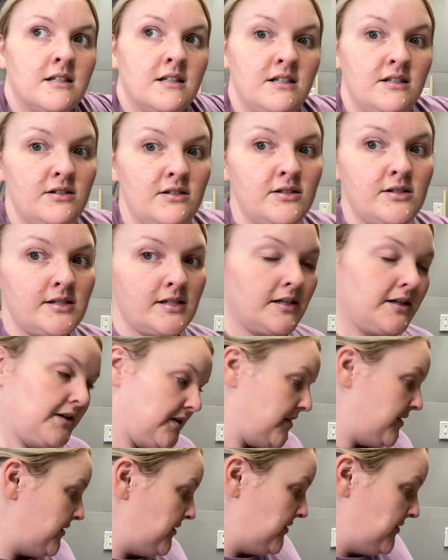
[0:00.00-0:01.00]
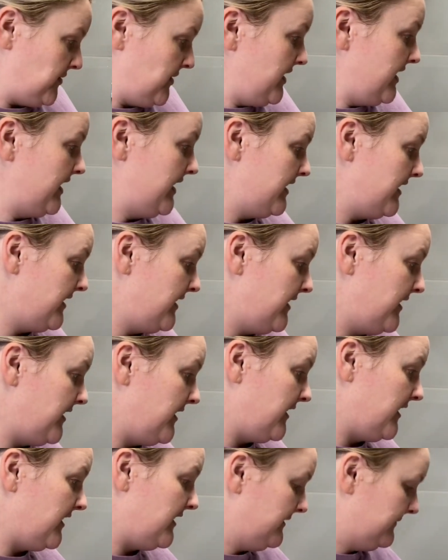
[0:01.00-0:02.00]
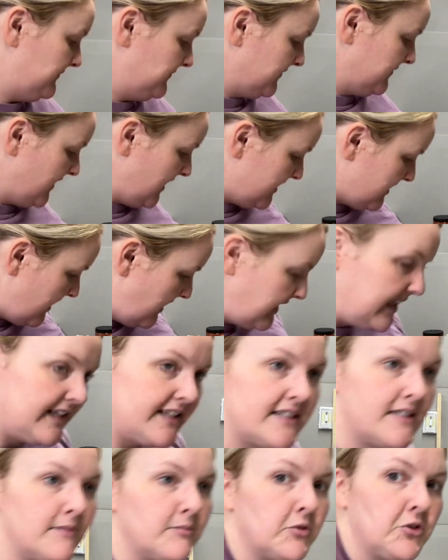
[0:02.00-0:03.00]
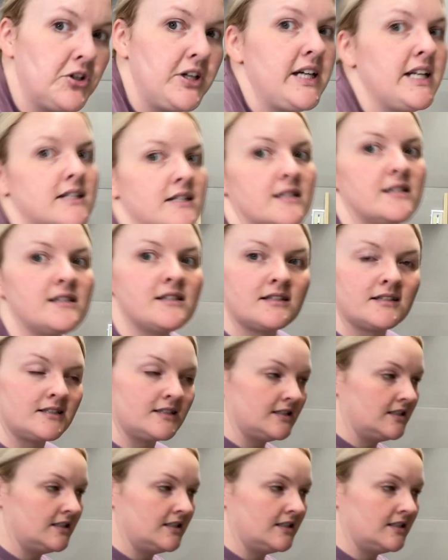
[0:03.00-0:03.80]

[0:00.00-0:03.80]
So, I needed some greens